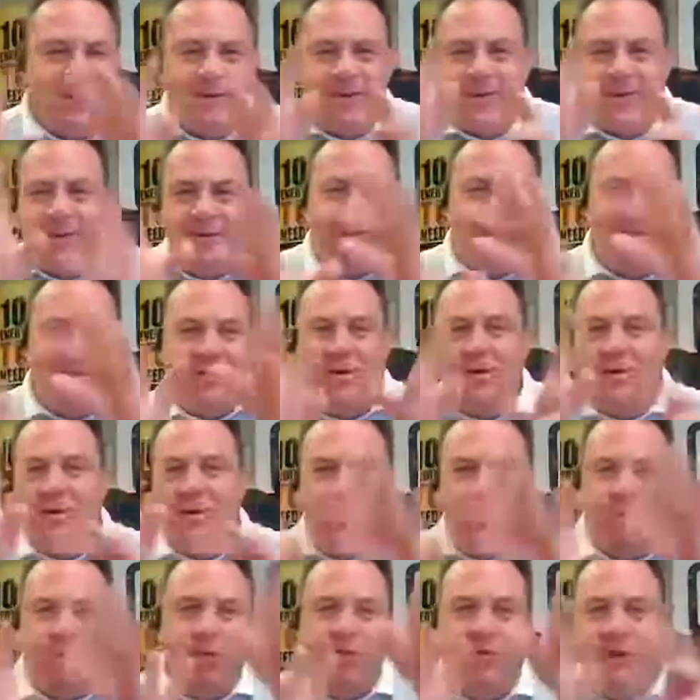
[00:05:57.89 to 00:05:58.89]

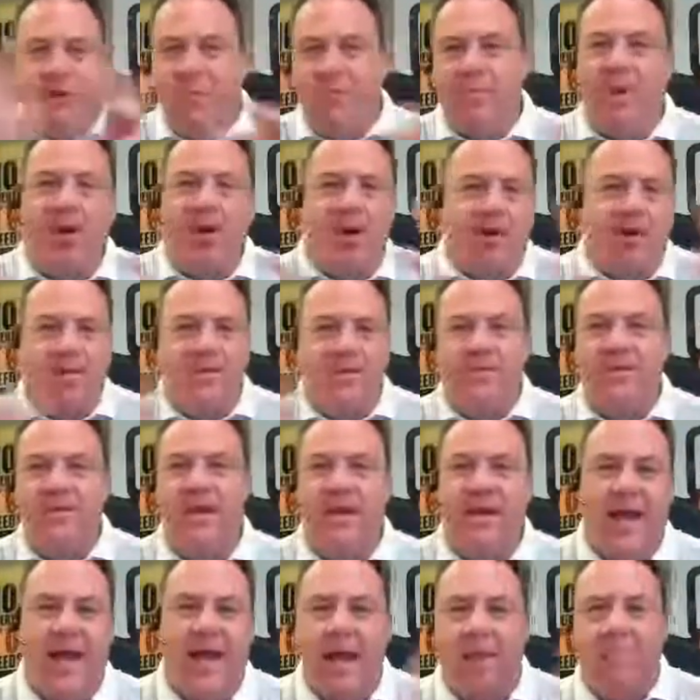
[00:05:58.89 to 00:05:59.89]
Those moving parts
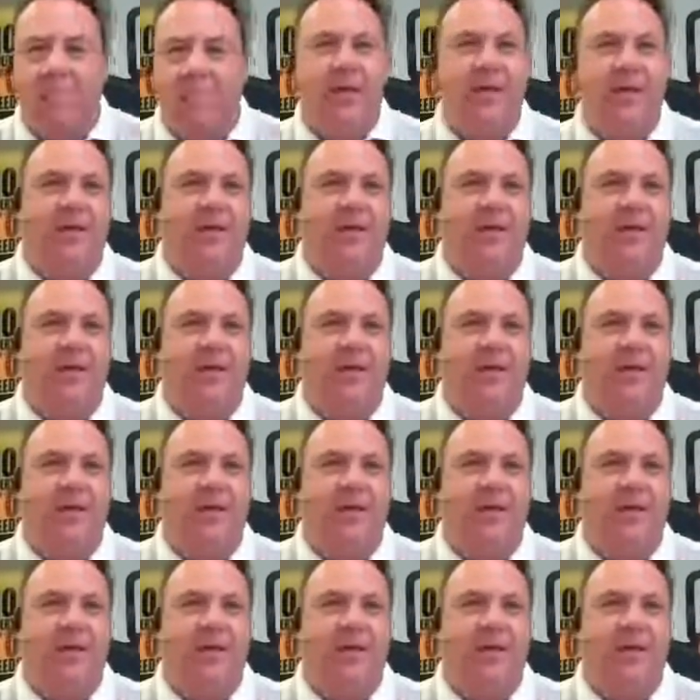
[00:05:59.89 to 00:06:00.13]
that